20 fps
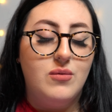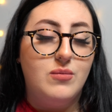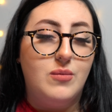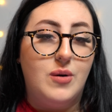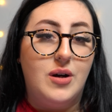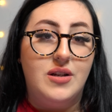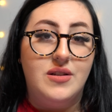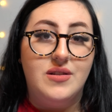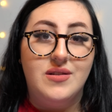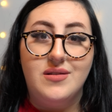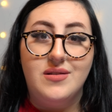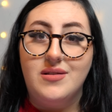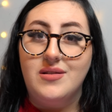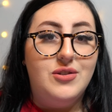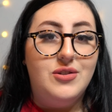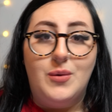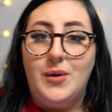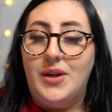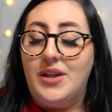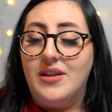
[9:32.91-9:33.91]
was
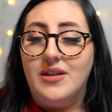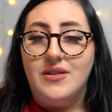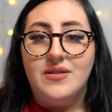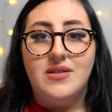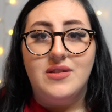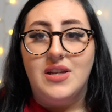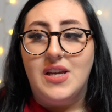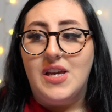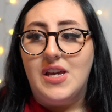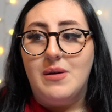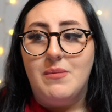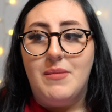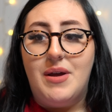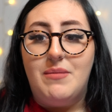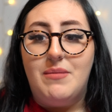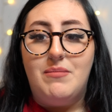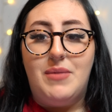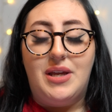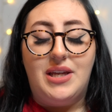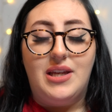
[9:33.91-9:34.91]
doing this to him
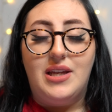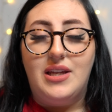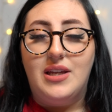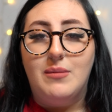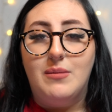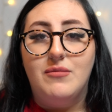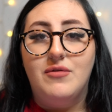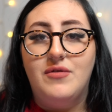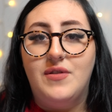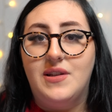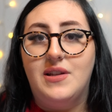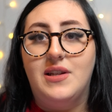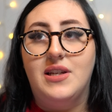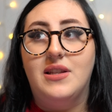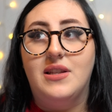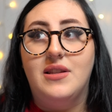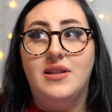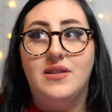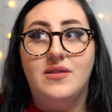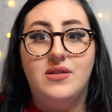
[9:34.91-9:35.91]
and making him feel
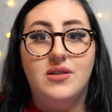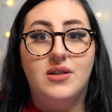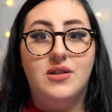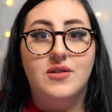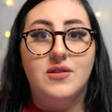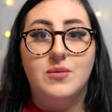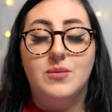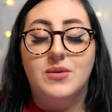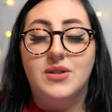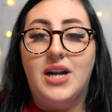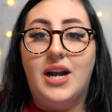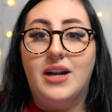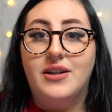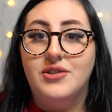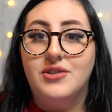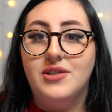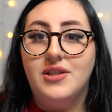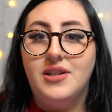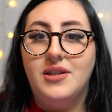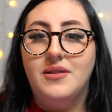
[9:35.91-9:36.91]
like these dolls were
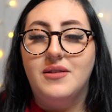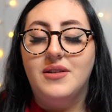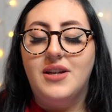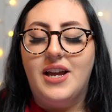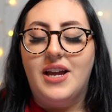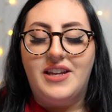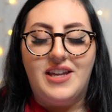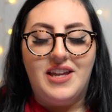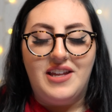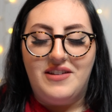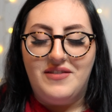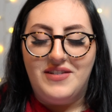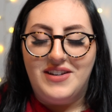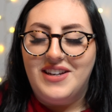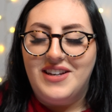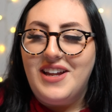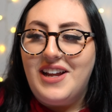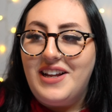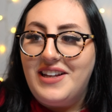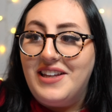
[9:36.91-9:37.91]
actually, I can't even,
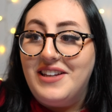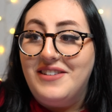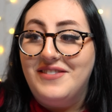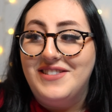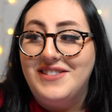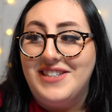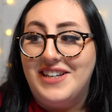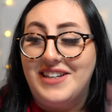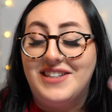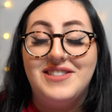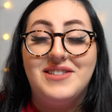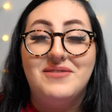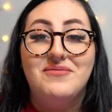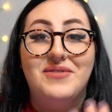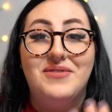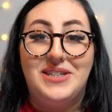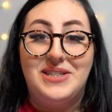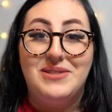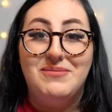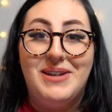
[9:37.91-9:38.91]
I can't even say because it
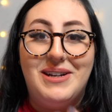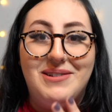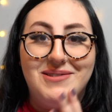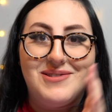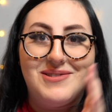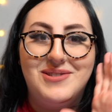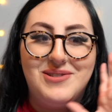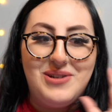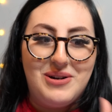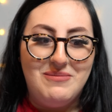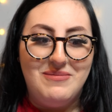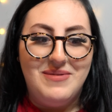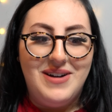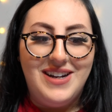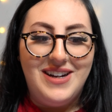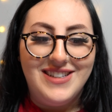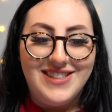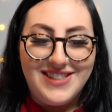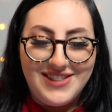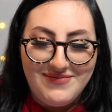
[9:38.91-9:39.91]
freaks me out so
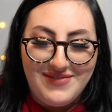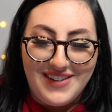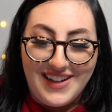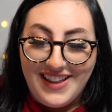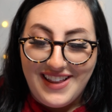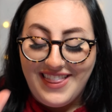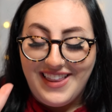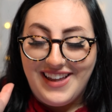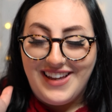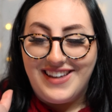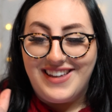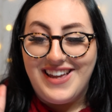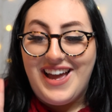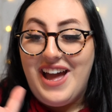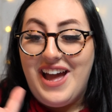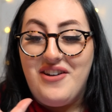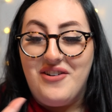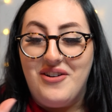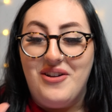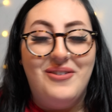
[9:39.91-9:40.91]
much, but like,
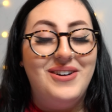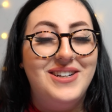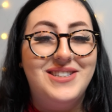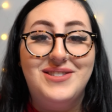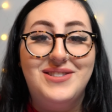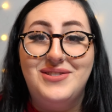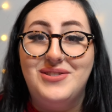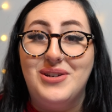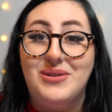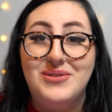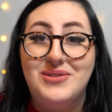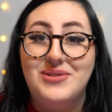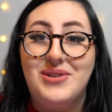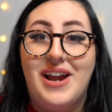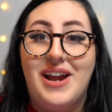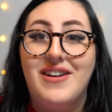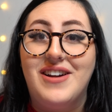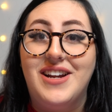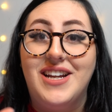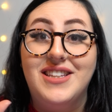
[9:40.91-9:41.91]
I don't know, it's so
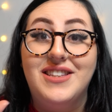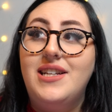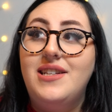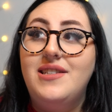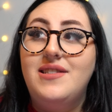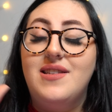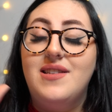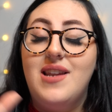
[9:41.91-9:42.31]
scary. It is